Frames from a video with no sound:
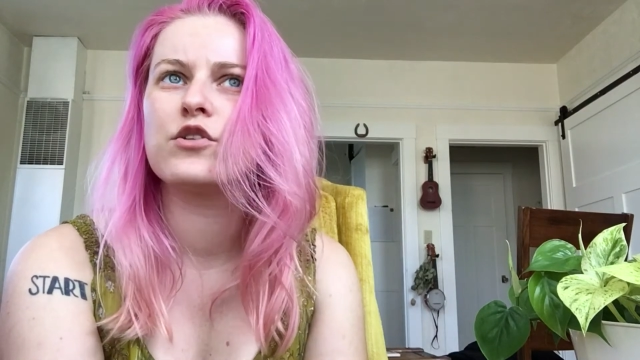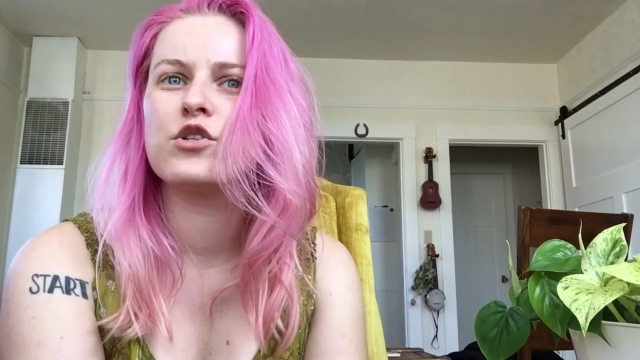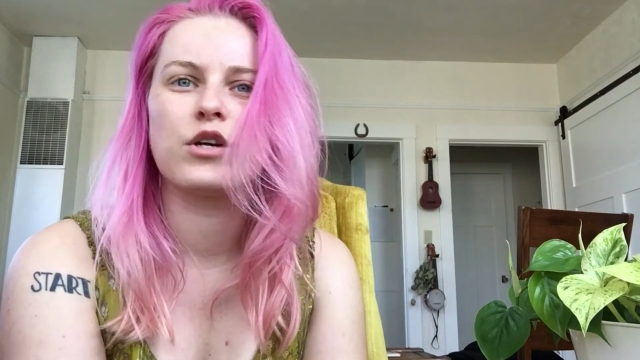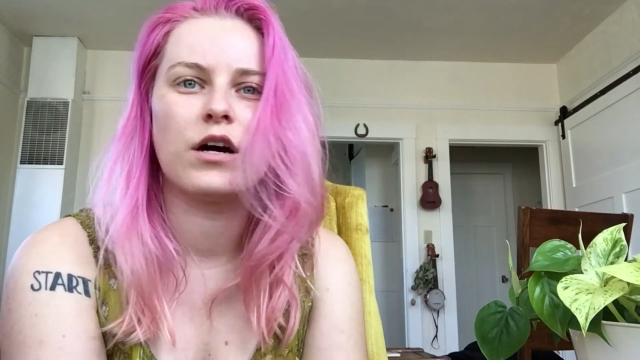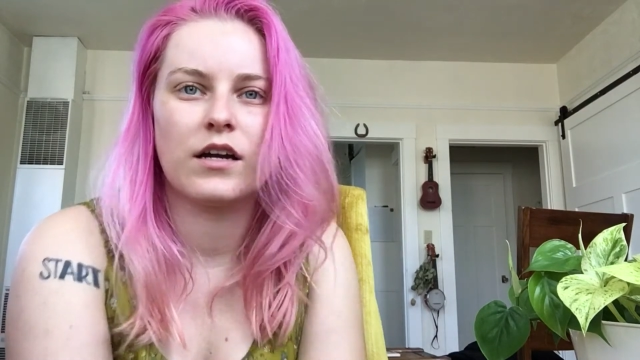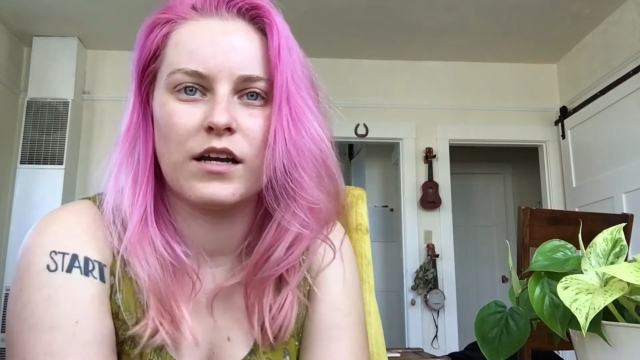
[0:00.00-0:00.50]

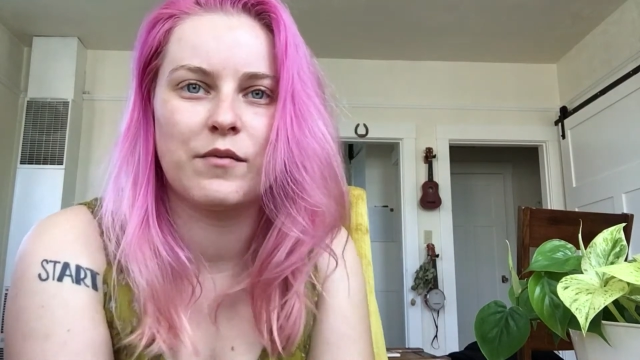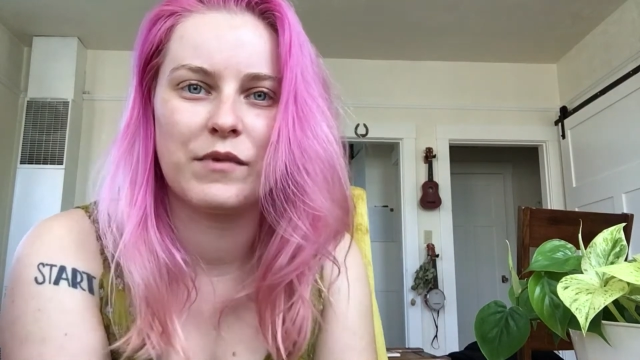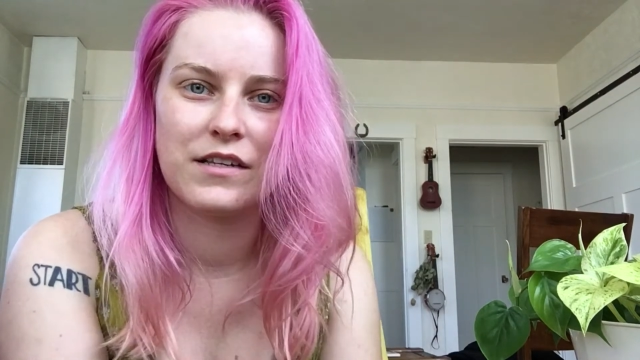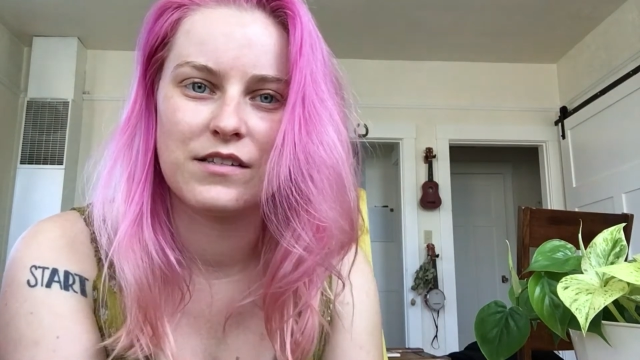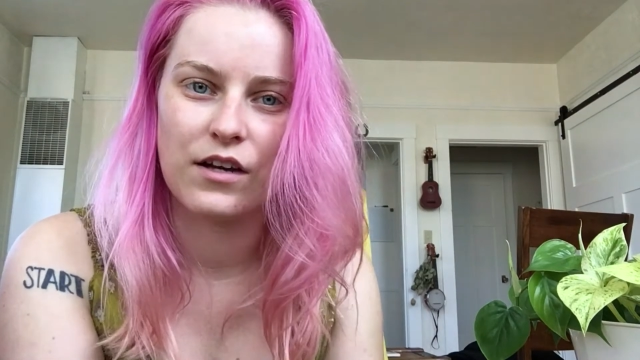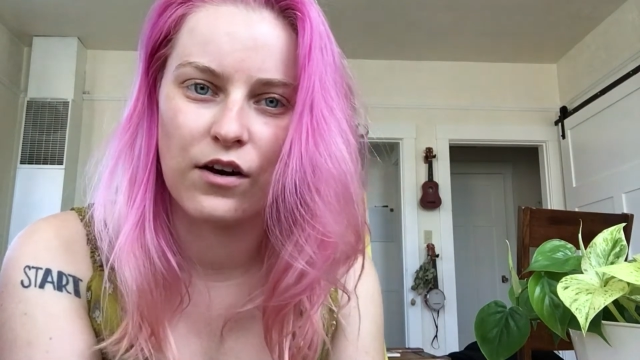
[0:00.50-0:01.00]
shocking
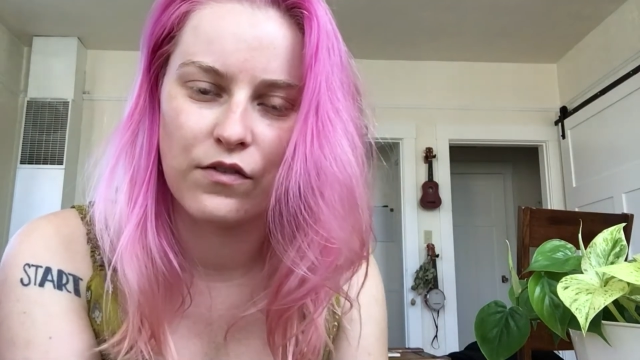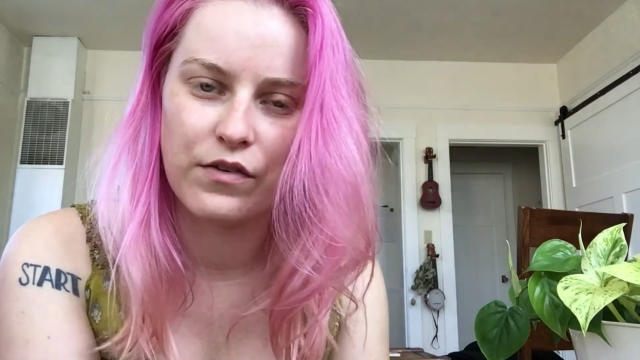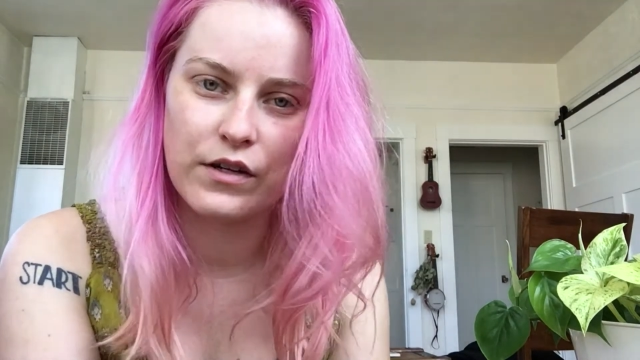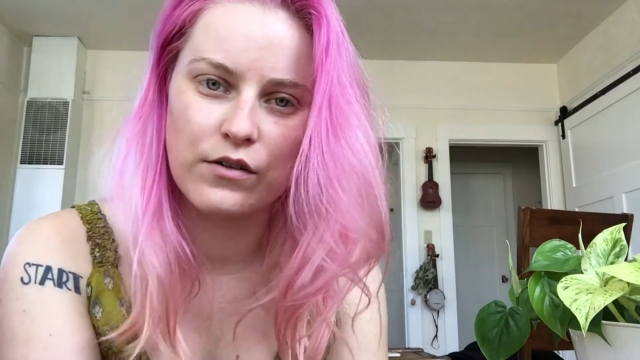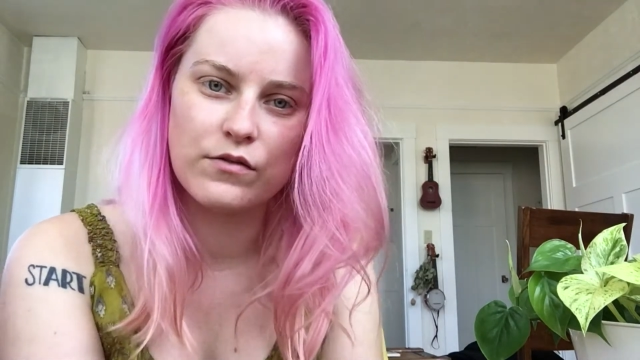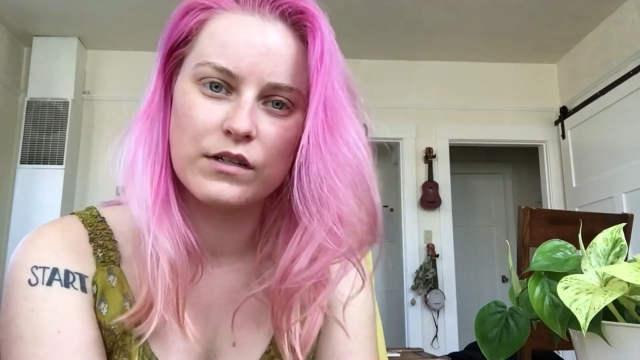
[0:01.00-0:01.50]
myself. I
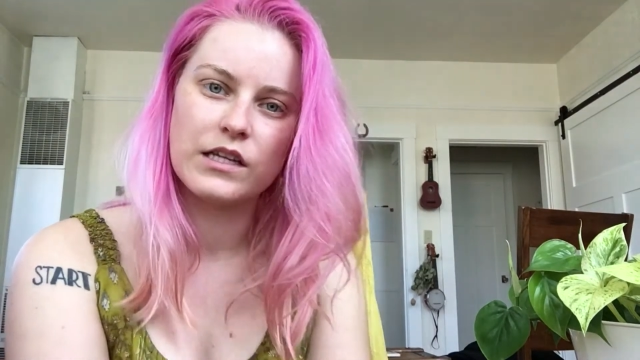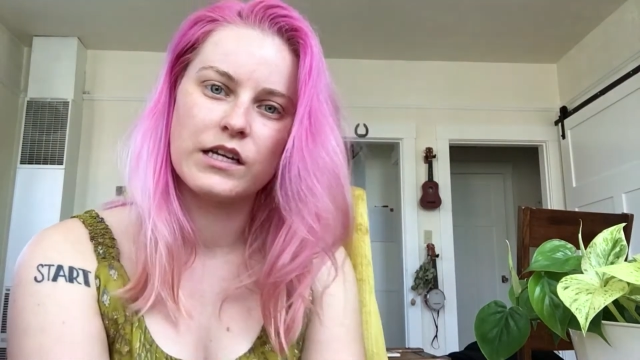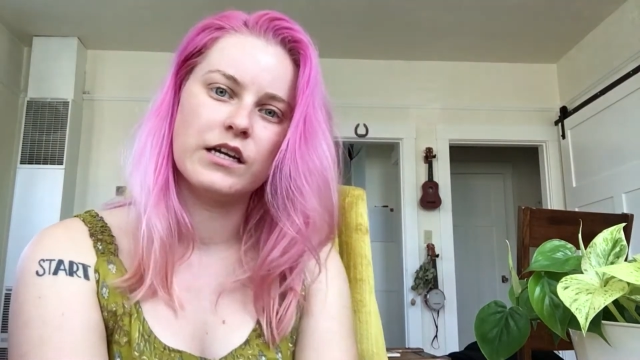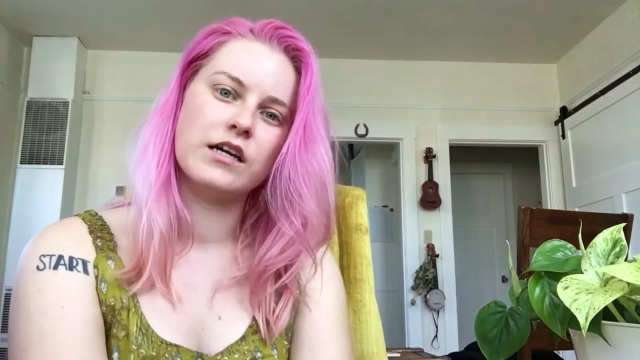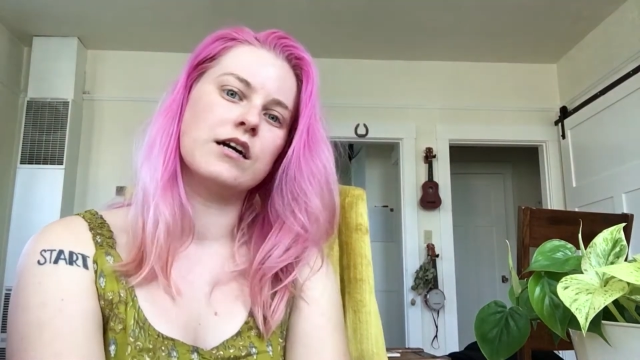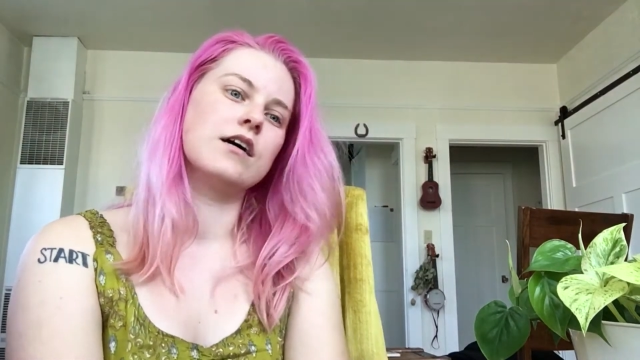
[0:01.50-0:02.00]
don't
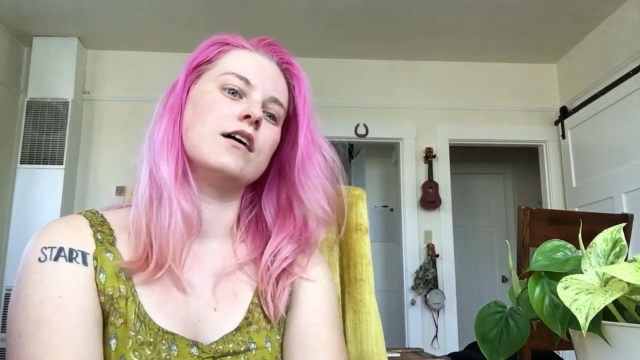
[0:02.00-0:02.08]
really